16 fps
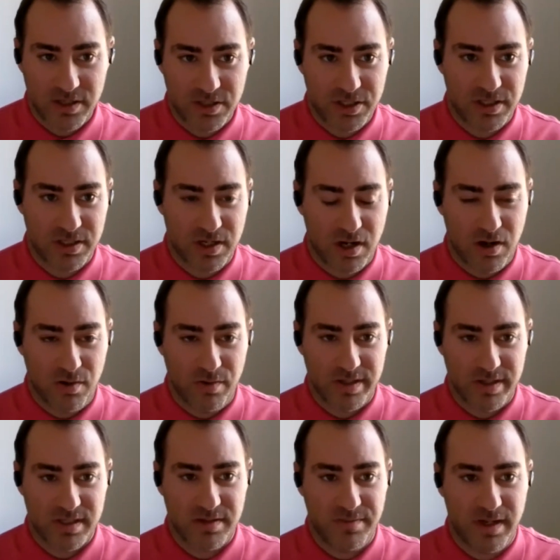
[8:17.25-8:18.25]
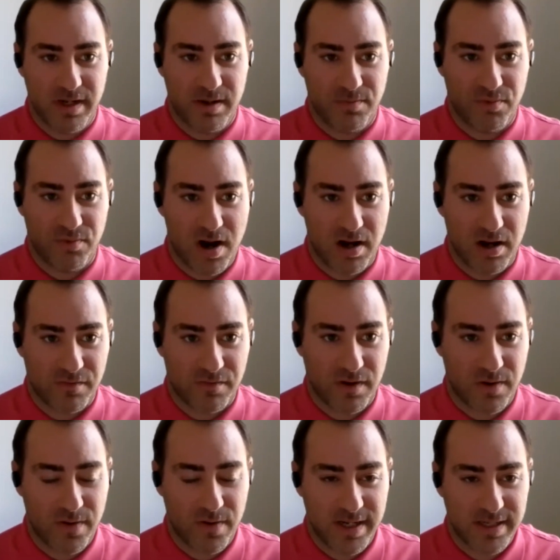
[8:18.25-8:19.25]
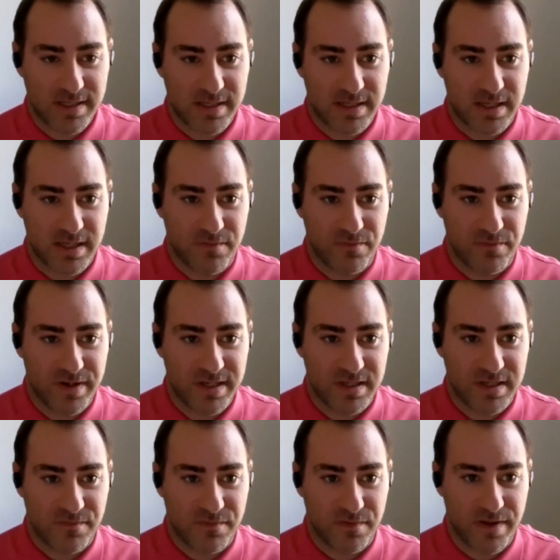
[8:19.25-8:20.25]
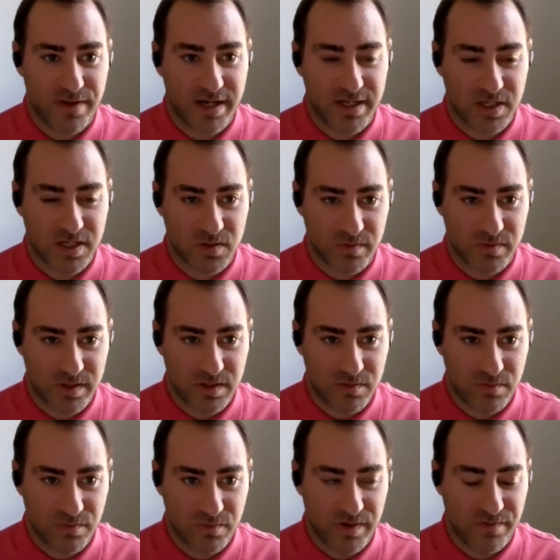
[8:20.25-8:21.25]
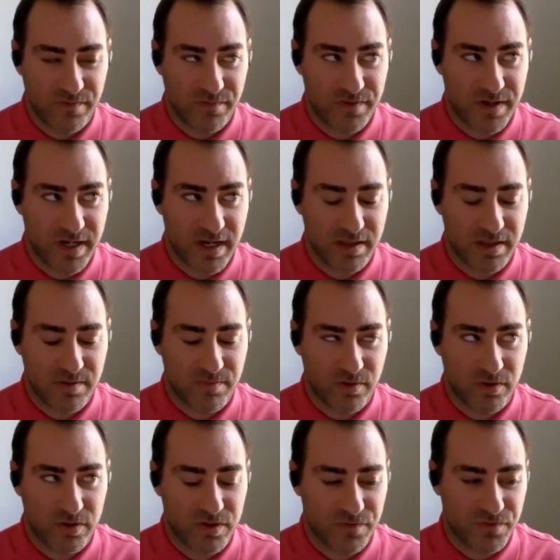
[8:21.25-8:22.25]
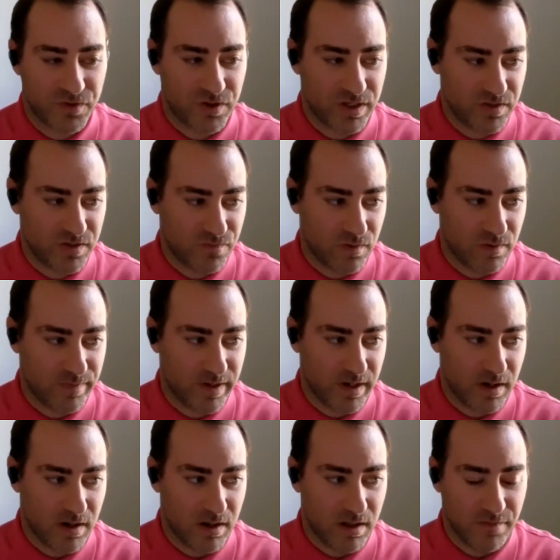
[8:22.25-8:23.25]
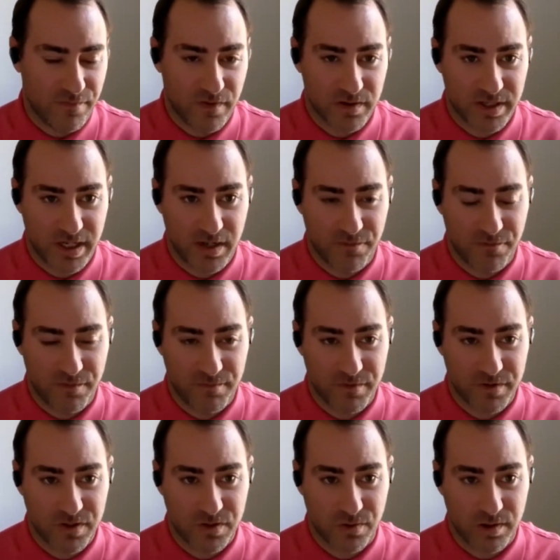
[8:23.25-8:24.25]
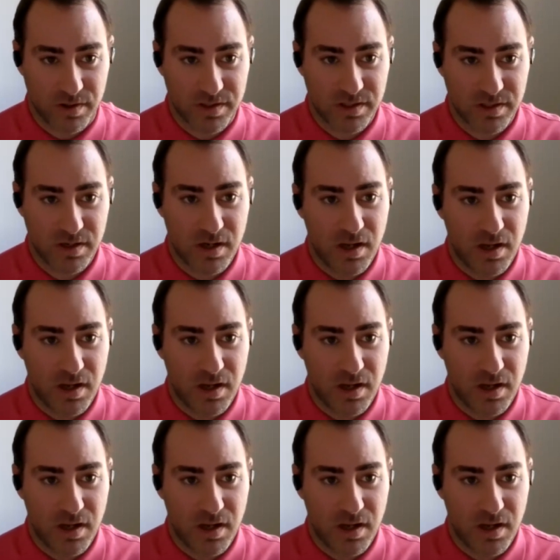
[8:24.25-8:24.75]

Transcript: She's always submitting product requests. And the reason for that is because we've taken the approach of transforming all of our data from the source.